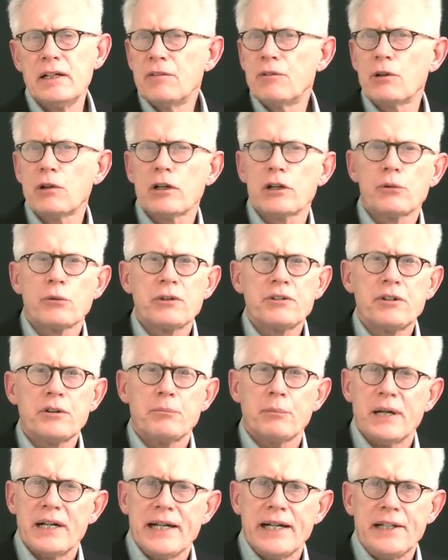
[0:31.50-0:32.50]
Fuller was a
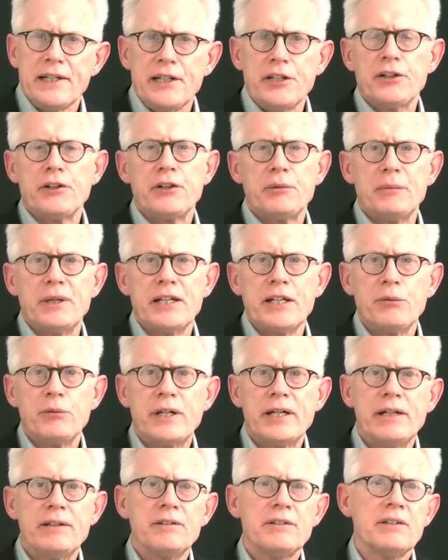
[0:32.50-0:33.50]
pioneer in many
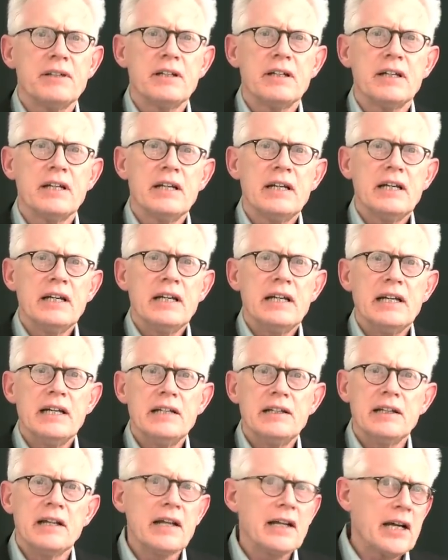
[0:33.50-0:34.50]
ways,
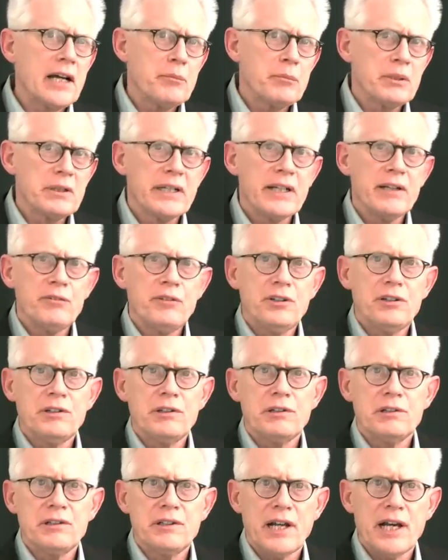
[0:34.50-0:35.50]
and yet I believe
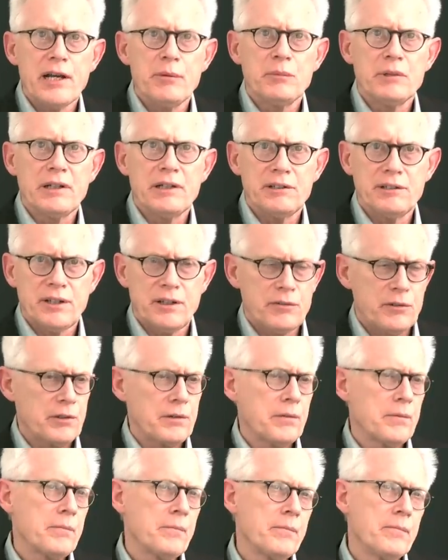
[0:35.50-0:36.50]
she's as timely as
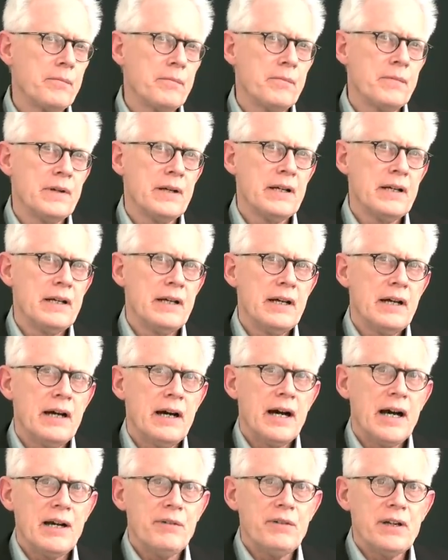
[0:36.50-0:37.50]
ever.
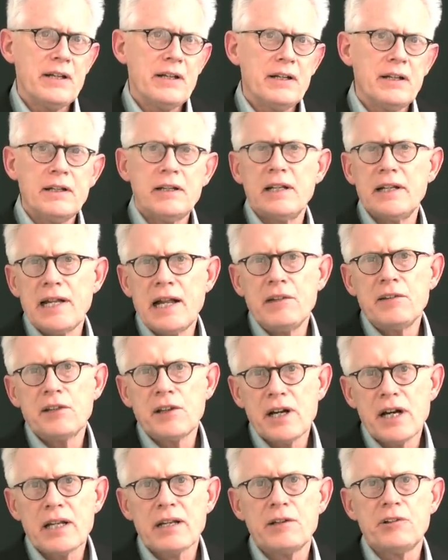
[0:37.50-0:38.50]
I've edited an
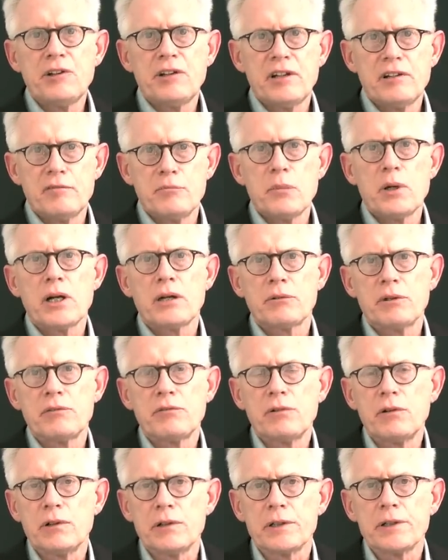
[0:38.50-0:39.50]
anthology of Margaret
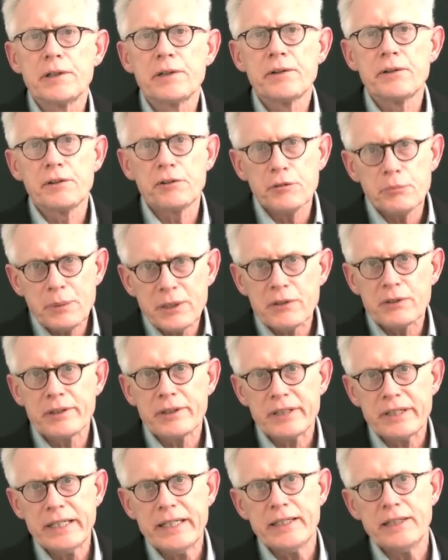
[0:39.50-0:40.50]
Fuller, The
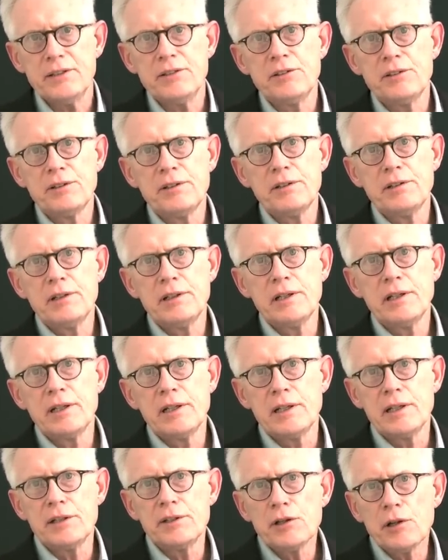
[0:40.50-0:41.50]
Spirit Leads,
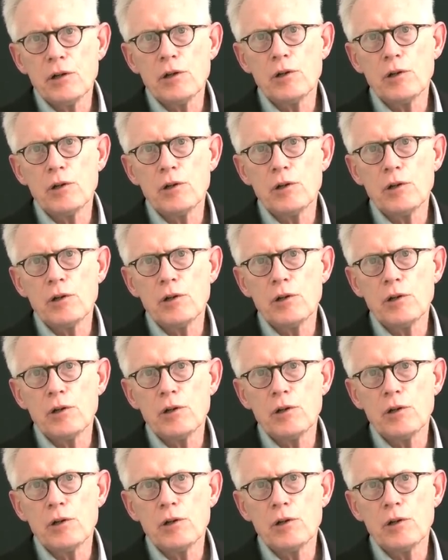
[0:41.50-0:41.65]
in the